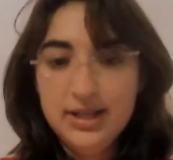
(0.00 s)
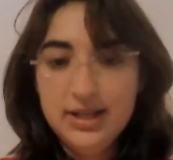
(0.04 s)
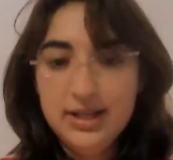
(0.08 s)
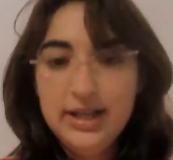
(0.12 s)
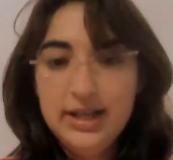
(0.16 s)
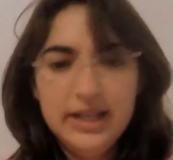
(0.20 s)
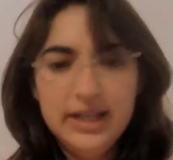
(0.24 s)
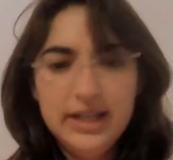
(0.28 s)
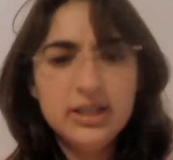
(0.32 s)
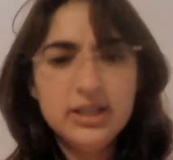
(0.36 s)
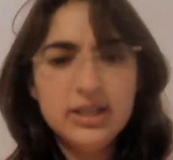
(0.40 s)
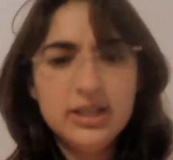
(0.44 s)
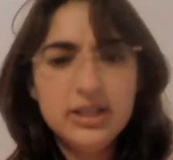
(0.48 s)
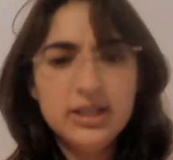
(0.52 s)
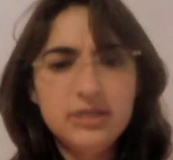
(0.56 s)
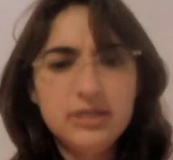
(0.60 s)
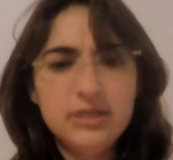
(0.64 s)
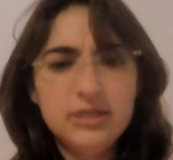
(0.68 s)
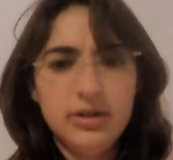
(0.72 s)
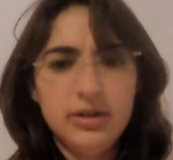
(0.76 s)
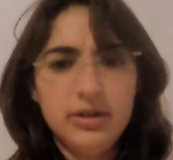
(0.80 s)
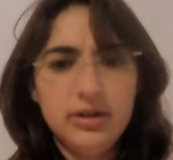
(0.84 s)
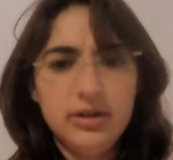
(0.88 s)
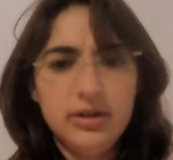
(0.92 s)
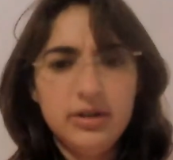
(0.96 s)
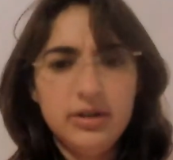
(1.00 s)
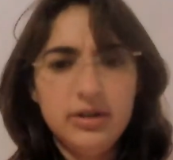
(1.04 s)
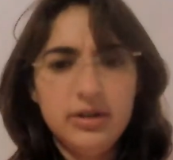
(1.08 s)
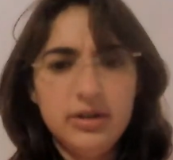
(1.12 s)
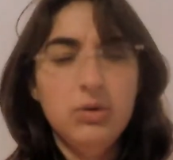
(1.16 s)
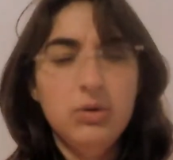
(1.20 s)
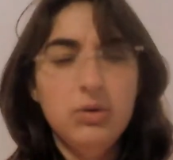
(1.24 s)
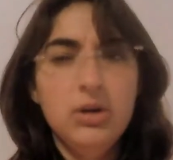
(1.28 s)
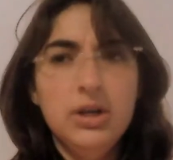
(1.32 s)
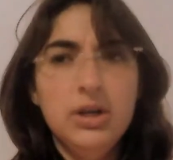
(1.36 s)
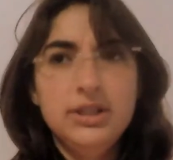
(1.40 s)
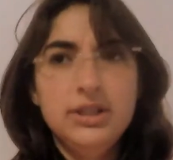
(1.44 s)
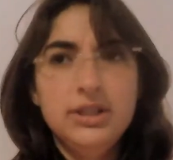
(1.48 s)
He does some other,
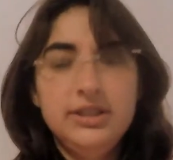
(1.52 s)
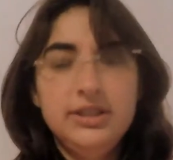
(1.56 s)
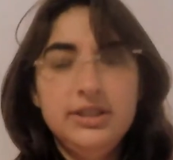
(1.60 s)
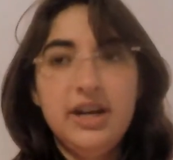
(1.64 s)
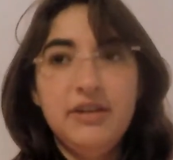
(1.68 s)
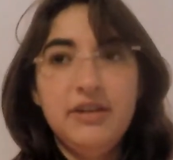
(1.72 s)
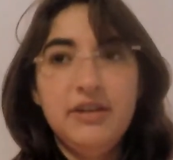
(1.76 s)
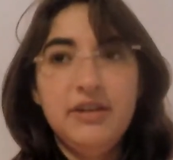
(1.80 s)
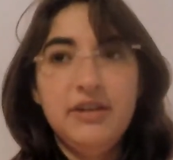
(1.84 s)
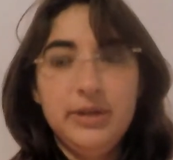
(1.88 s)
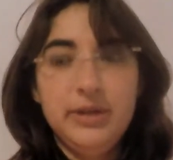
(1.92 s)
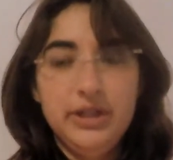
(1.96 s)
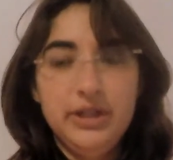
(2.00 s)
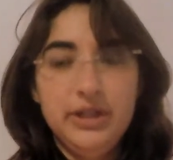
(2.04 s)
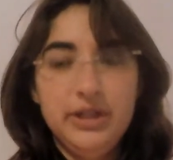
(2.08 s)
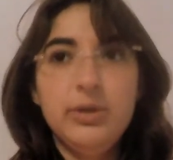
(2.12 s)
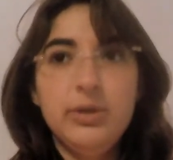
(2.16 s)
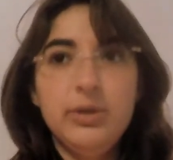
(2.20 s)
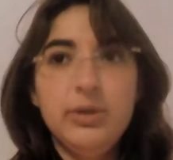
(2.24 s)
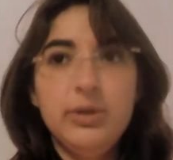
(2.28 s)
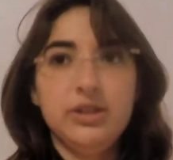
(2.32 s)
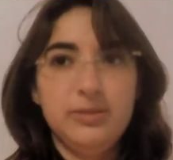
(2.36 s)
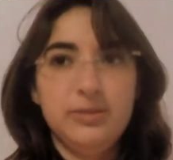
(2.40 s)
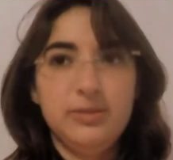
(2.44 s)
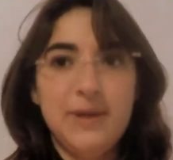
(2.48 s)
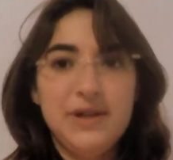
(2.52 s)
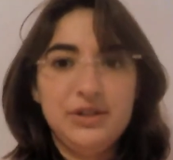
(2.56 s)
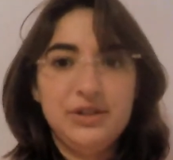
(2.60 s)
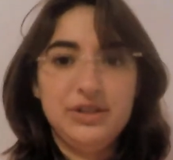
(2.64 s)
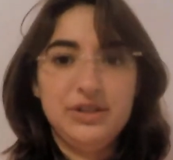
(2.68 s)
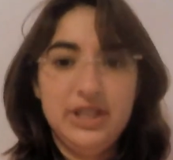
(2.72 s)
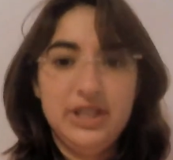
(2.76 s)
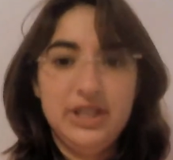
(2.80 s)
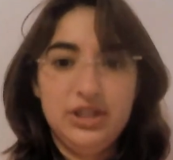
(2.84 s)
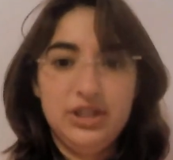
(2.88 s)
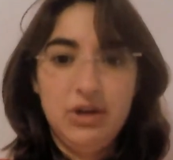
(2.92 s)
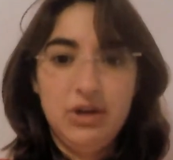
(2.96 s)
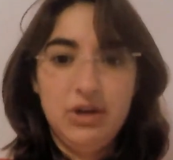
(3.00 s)
stuff, but his real
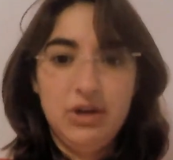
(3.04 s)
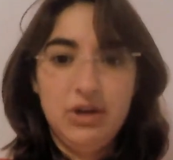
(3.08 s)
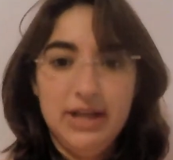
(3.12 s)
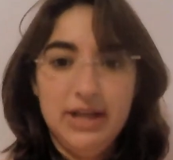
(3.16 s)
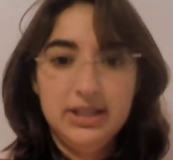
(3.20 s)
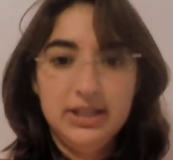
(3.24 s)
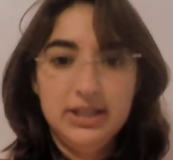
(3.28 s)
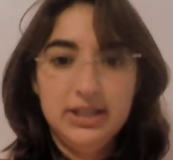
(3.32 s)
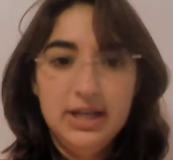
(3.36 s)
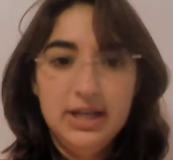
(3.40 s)
specialty is Tourette's.